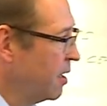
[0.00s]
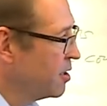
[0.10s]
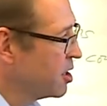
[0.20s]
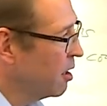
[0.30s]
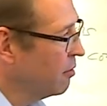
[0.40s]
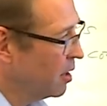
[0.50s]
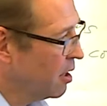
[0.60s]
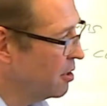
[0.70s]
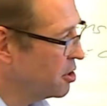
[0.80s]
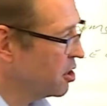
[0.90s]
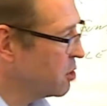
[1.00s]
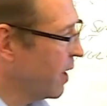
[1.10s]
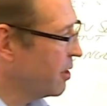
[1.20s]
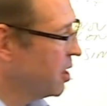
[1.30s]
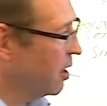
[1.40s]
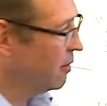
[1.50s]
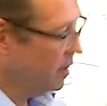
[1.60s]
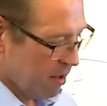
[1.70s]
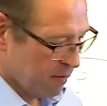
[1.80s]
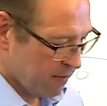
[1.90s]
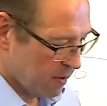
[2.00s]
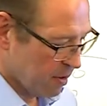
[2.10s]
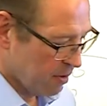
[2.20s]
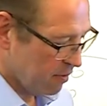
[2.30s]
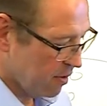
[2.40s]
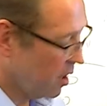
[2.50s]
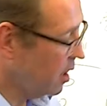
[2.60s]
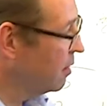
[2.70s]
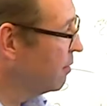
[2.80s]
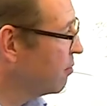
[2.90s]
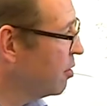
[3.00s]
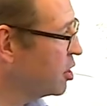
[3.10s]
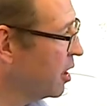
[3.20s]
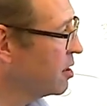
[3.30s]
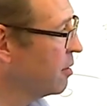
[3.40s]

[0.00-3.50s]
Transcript: So the client's expecting for the project